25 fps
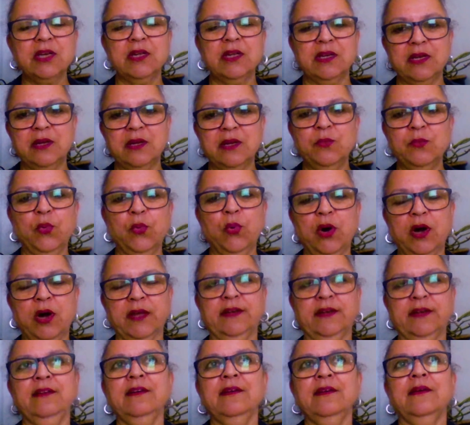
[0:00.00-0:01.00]
number
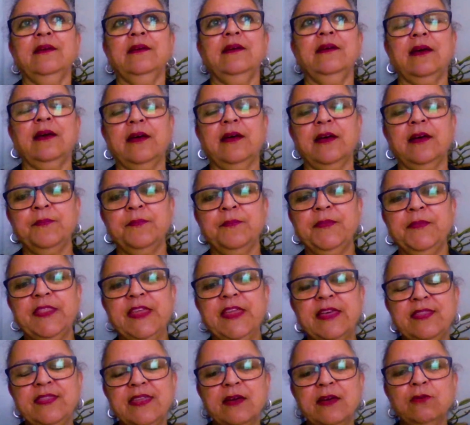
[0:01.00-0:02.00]
one.
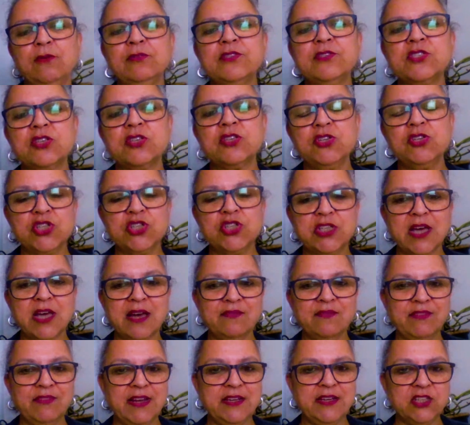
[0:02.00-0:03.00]
Then they also should
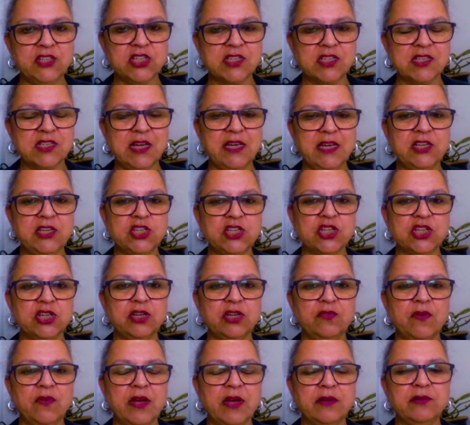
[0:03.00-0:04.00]
have legislation
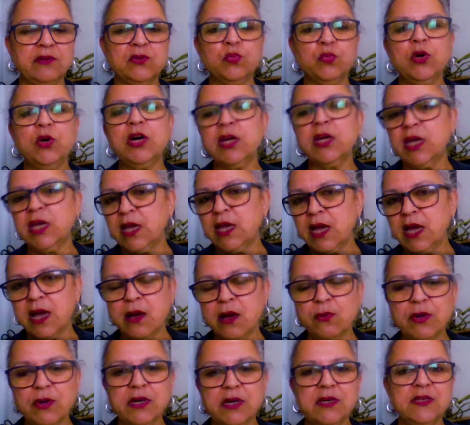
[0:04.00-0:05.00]
around working
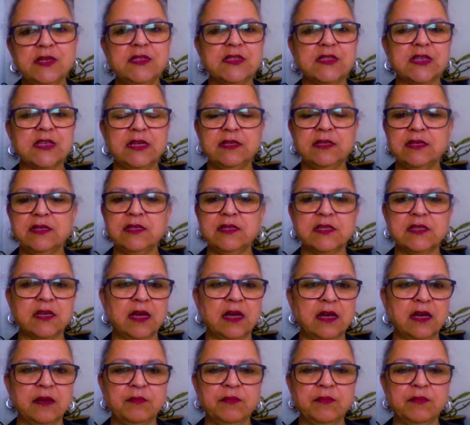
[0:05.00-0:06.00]
hours and,
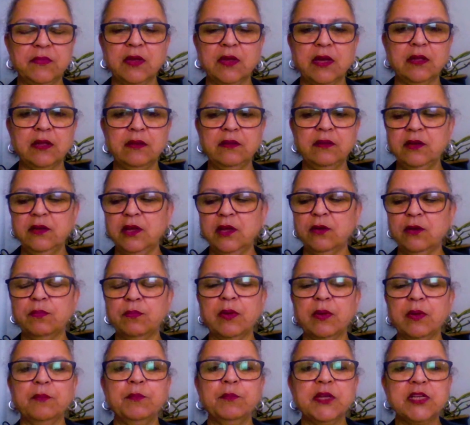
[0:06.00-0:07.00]

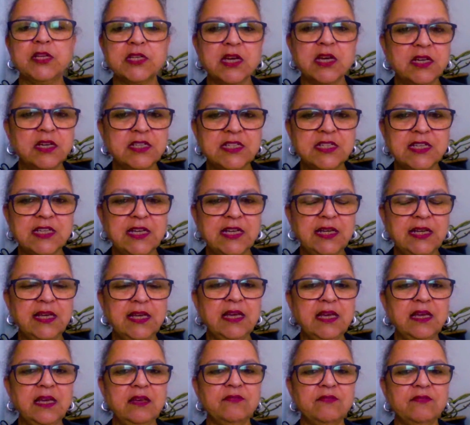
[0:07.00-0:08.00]
maternity
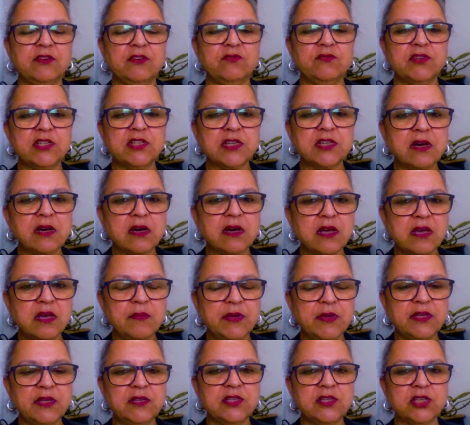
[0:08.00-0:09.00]
leave and
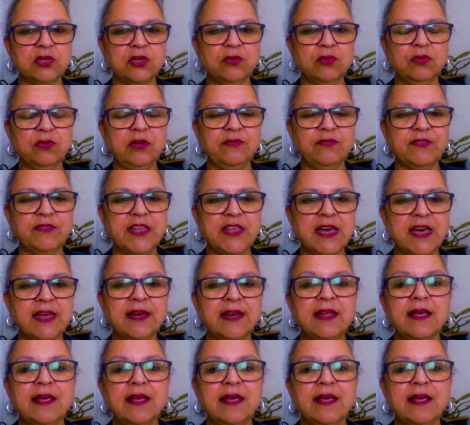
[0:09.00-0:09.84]
retirement and all of that.